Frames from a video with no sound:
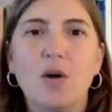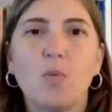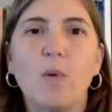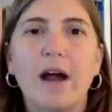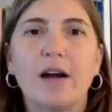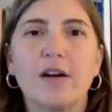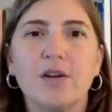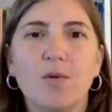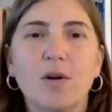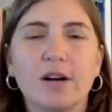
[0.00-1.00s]
where
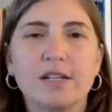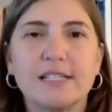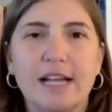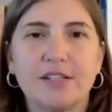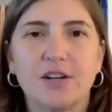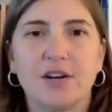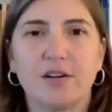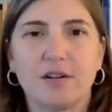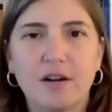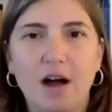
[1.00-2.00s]
your
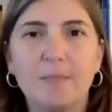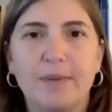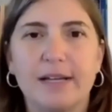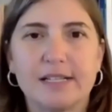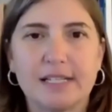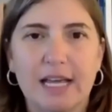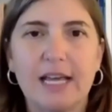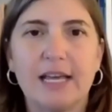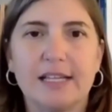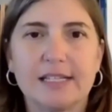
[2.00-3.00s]
center compass
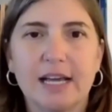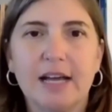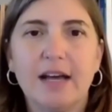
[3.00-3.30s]
is,